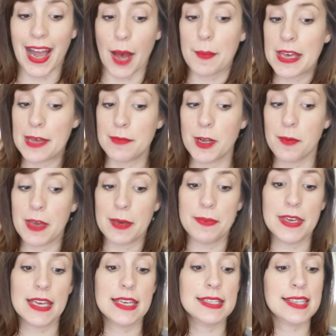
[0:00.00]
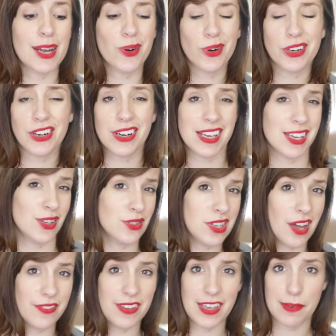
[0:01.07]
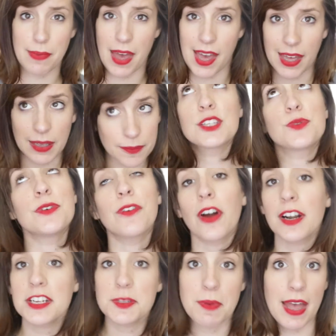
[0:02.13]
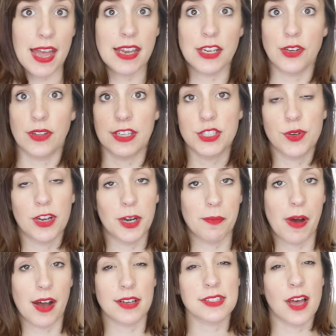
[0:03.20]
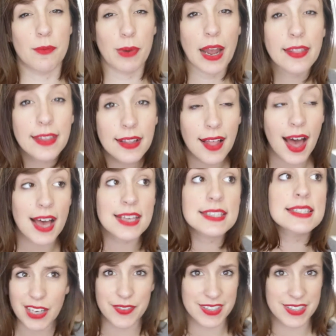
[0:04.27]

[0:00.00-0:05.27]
I got my Hypnobabies. I ordered it used off eBay because we've already spent, you know, like $200 on Bradley class.